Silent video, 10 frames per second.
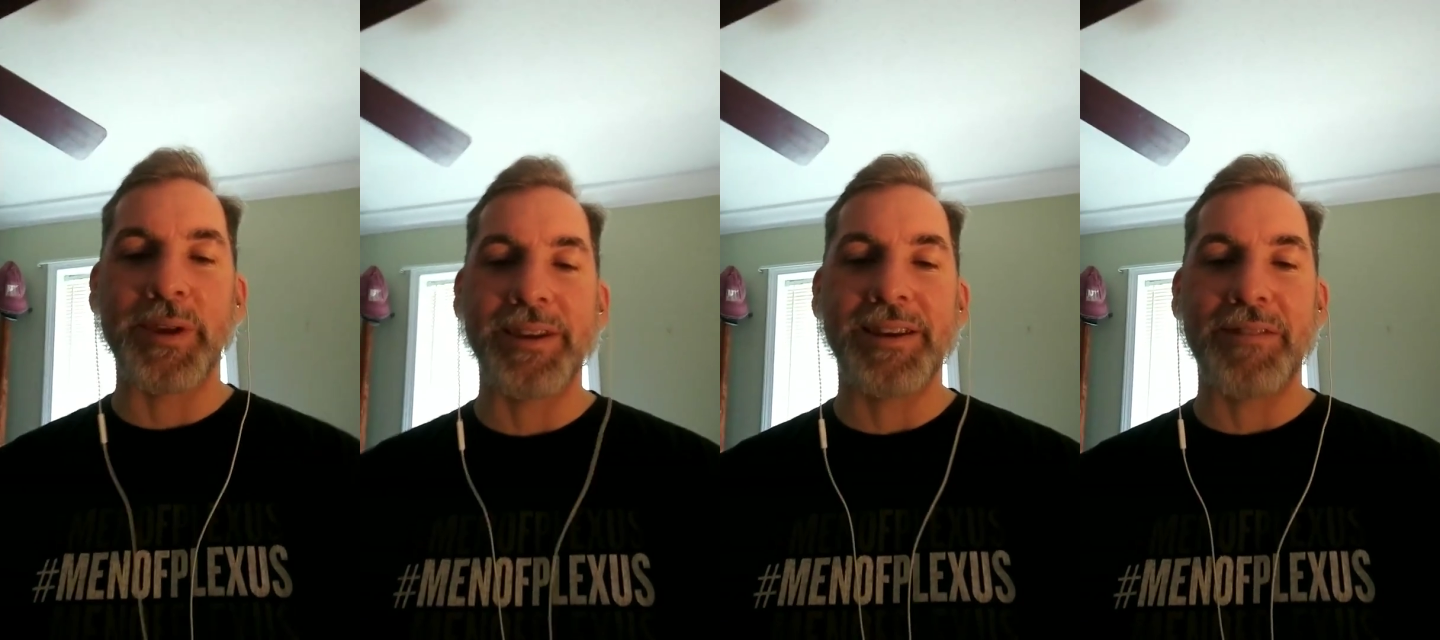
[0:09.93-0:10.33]

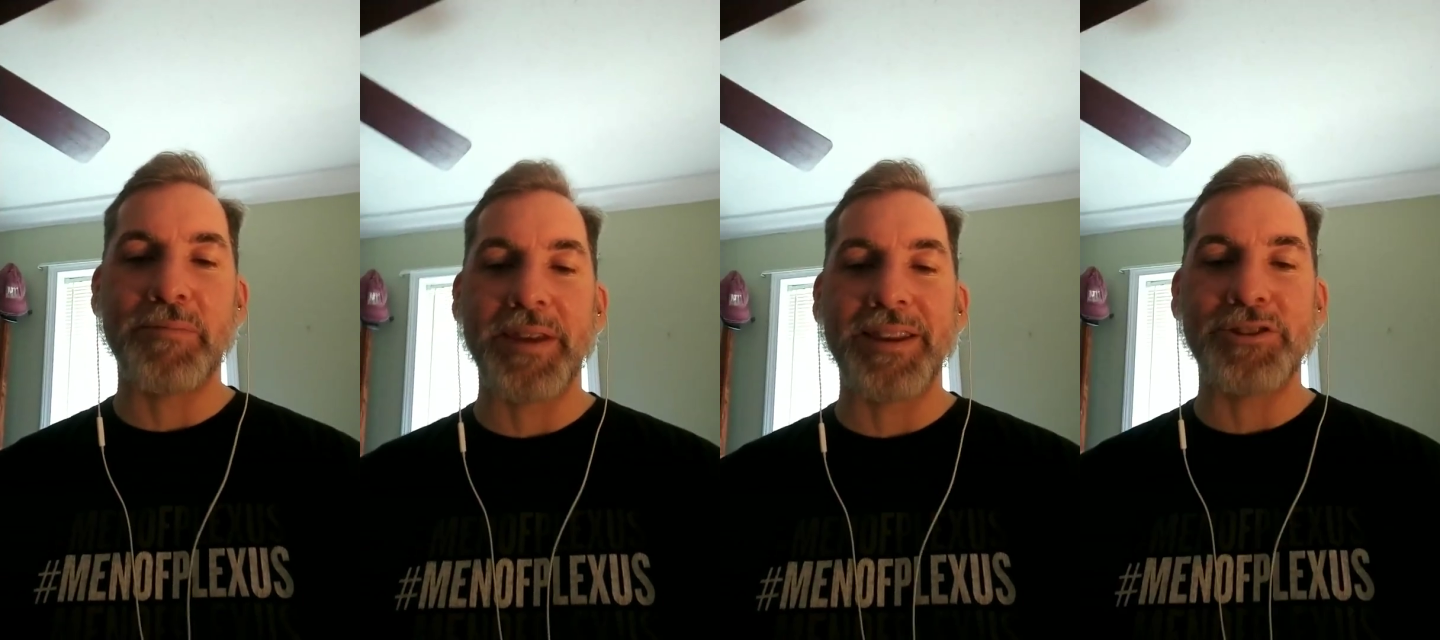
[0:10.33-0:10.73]
and I've
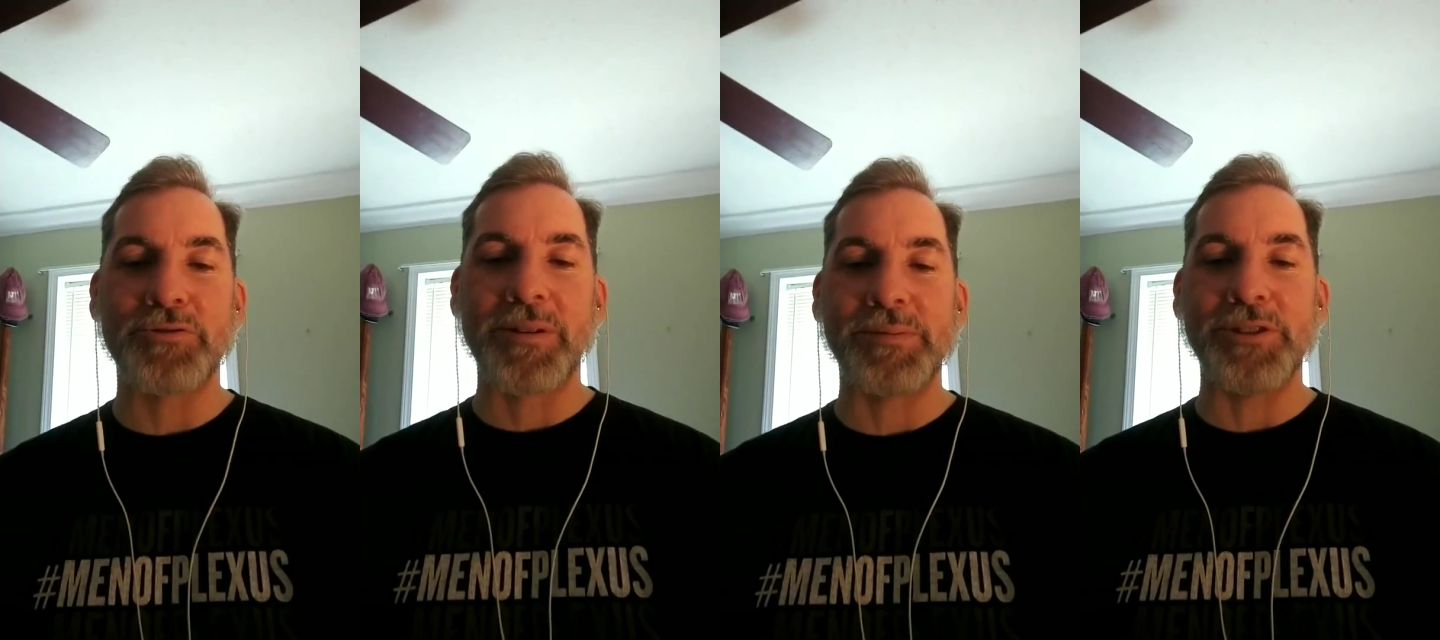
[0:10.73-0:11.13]
been
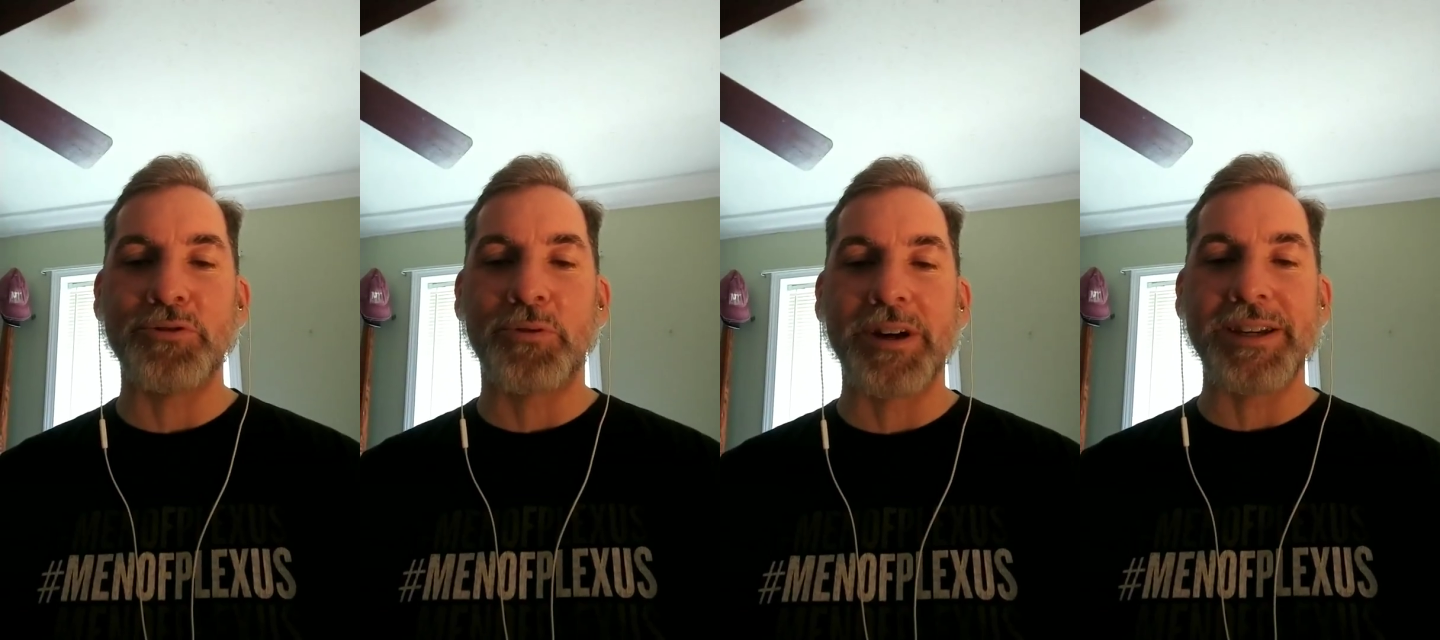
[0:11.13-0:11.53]
interrupted
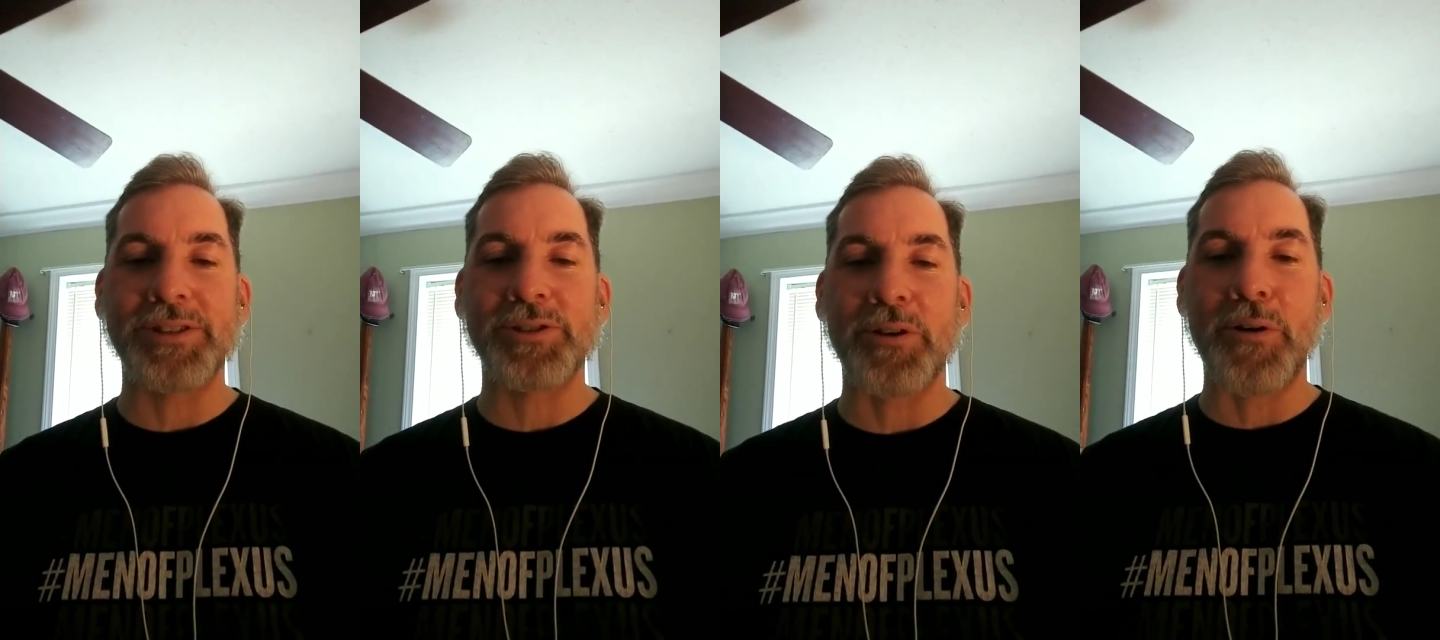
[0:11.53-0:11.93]
twice.
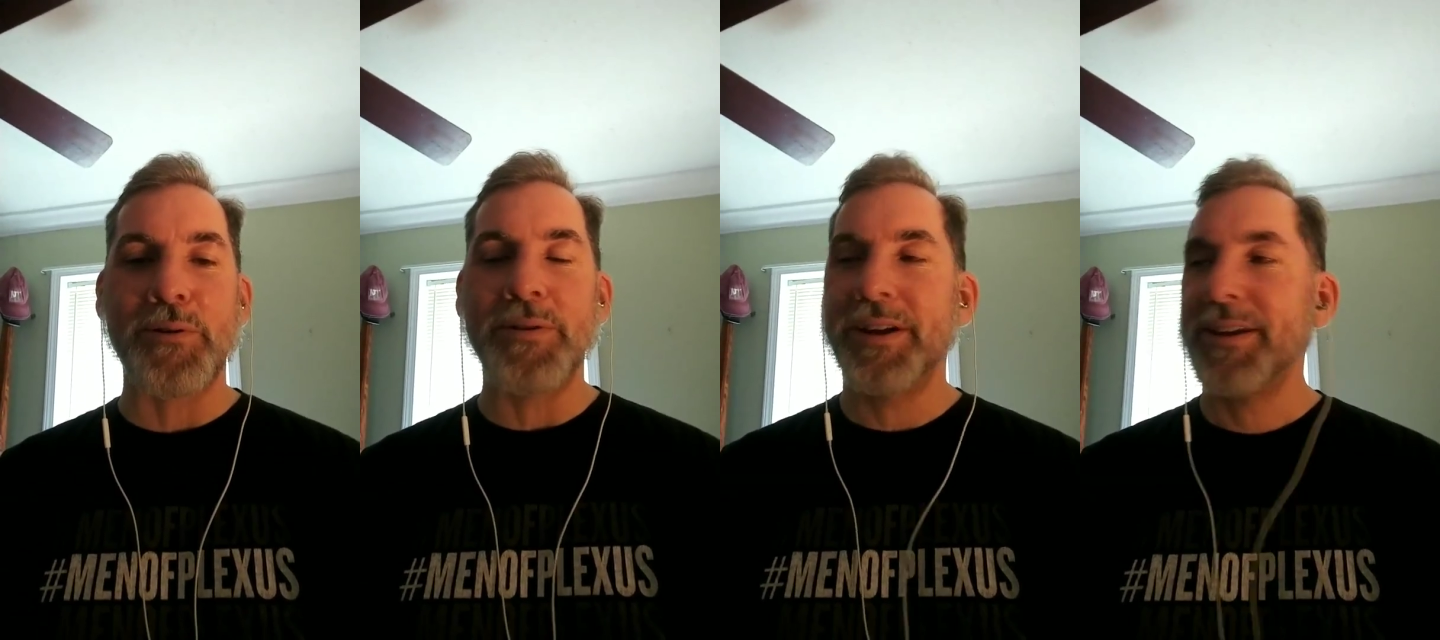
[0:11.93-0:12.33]
So